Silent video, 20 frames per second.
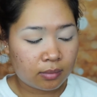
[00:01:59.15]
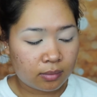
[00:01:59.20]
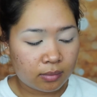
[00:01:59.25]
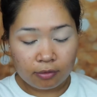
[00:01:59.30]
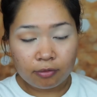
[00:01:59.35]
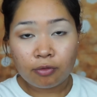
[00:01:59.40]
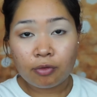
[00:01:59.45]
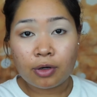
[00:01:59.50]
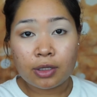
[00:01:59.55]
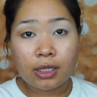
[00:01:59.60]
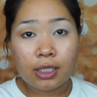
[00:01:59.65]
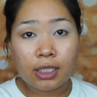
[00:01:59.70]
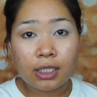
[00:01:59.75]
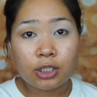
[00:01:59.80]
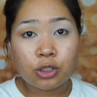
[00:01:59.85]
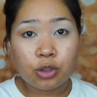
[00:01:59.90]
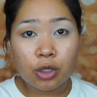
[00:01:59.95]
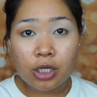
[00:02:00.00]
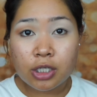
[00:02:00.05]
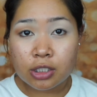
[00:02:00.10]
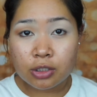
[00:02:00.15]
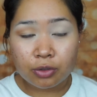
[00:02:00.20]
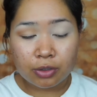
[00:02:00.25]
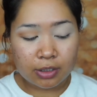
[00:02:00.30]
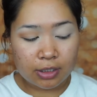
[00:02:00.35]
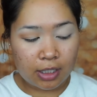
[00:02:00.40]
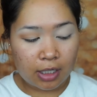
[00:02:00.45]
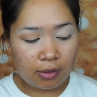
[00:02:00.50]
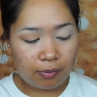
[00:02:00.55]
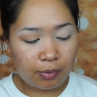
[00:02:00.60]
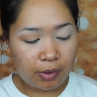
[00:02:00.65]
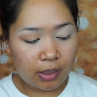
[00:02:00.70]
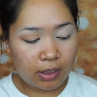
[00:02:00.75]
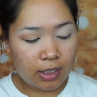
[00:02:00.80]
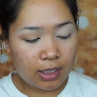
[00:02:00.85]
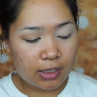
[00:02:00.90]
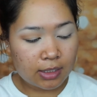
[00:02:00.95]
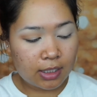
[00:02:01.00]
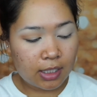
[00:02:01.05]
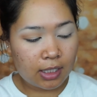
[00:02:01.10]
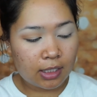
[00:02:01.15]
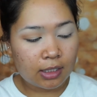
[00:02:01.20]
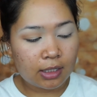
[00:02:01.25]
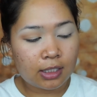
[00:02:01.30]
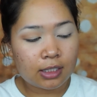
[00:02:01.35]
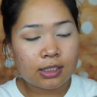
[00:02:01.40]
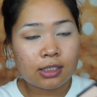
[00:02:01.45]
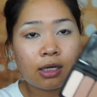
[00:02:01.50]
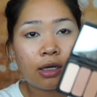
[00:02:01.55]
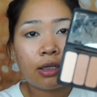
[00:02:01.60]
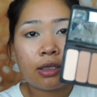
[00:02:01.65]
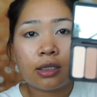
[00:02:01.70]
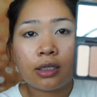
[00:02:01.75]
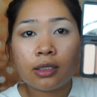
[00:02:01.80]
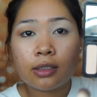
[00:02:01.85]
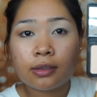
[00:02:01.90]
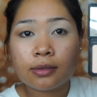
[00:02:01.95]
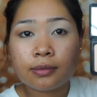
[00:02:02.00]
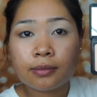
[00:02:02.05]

And for the drugstore side, we're going to take this color.